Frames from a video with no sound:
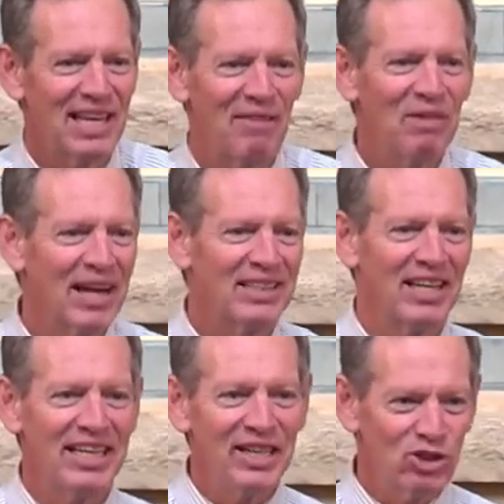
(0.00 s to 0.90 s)
I've not
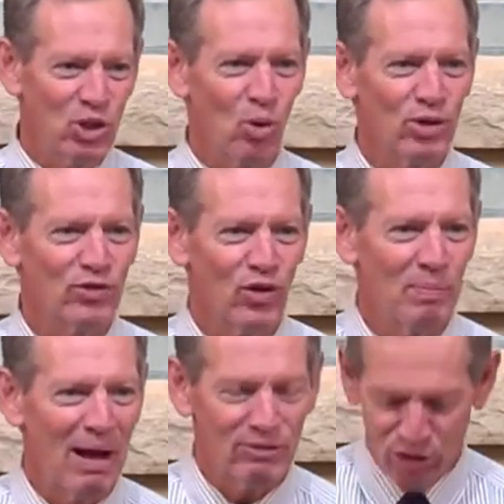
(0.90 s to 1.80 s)
done any chores for
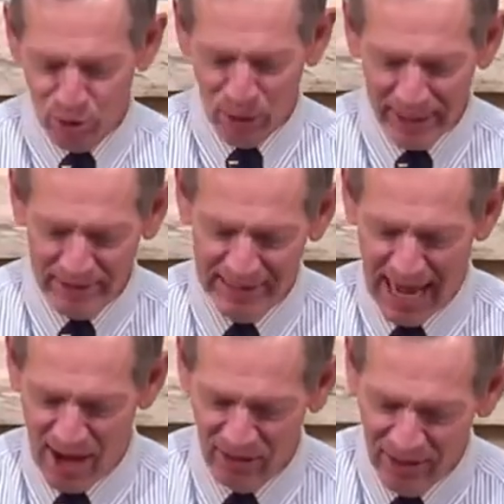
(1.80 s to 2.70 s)
about 2 weeks
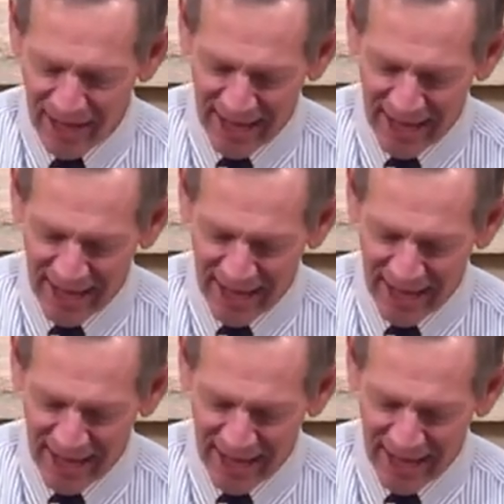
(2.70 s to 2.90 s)
now.